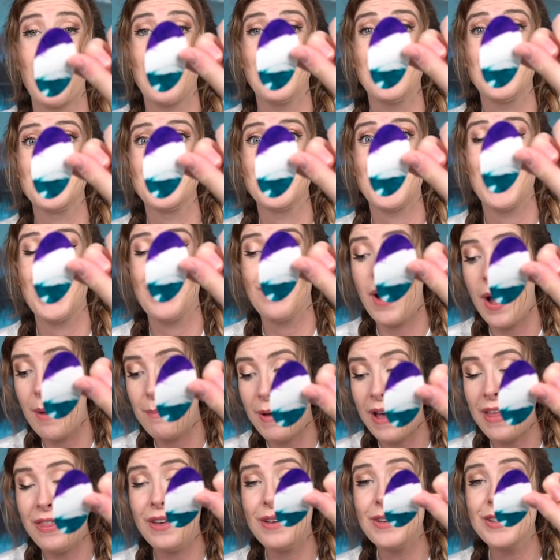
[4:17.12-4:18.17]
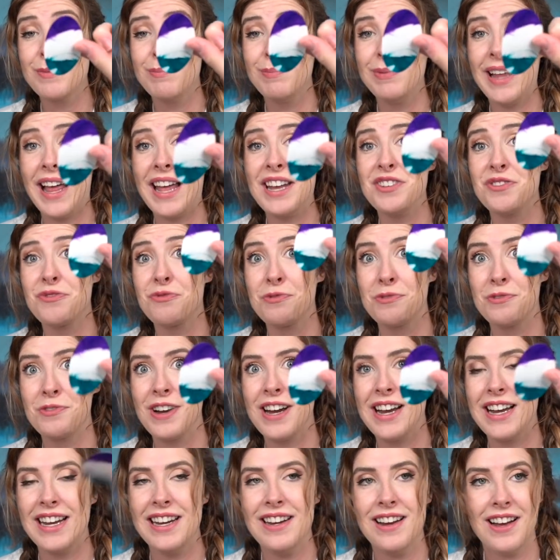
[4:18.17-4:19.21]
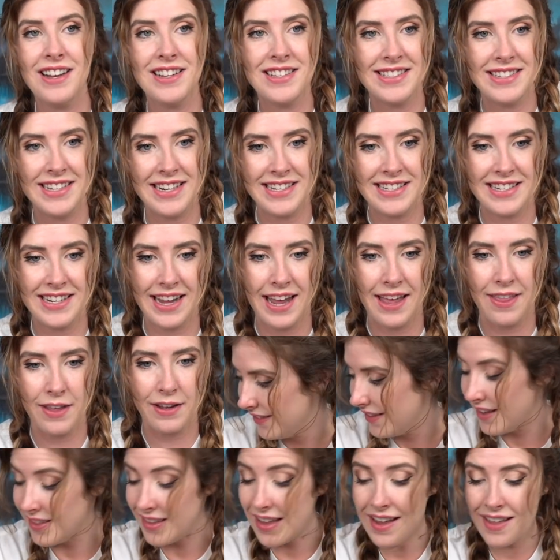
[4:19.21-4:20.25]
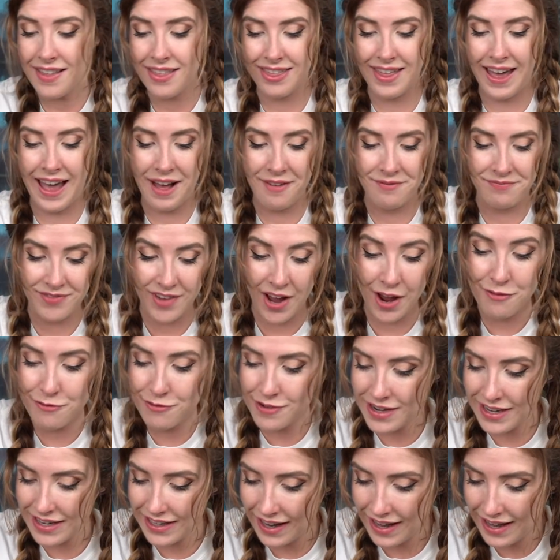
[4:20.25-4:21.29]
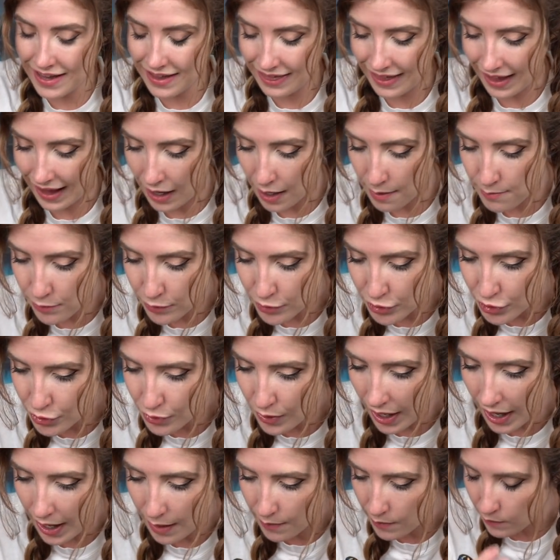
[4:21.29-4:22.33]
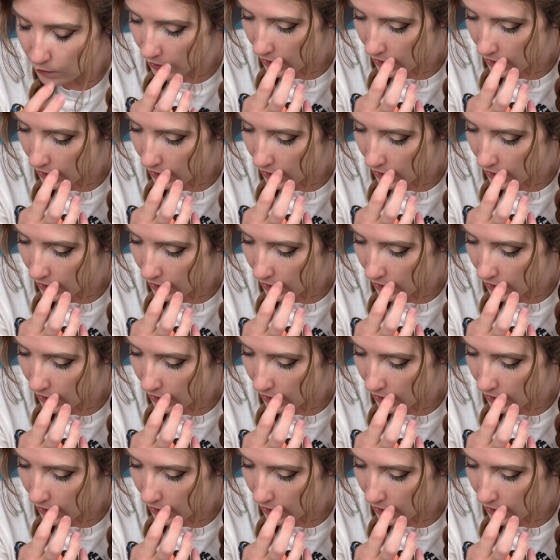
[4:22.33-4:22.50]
color too. I bet those blend really nicely together. I like that, I really like that. I'm not sure how it